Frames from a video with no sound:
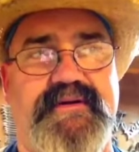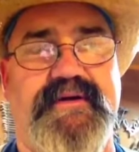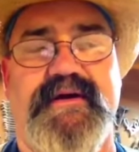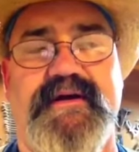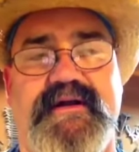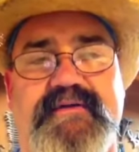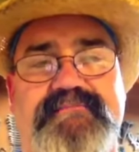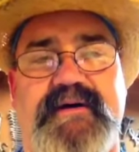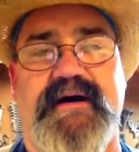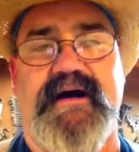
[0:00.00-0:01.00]
kind of left
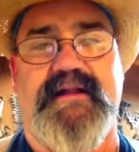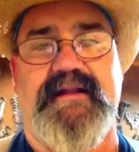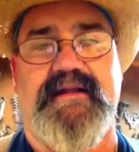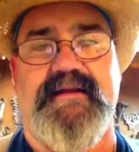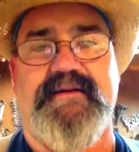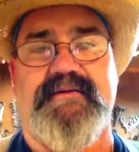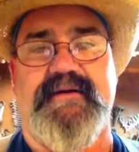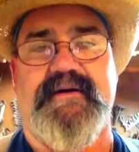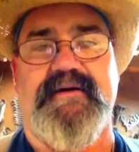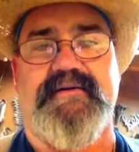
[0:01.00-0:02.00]
my hat laying
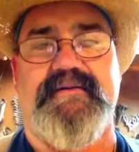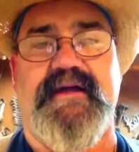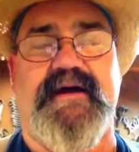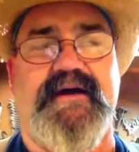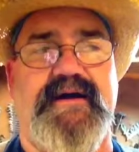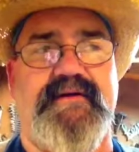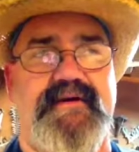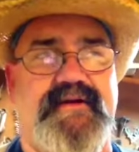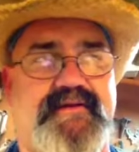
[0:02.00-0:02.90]
around there.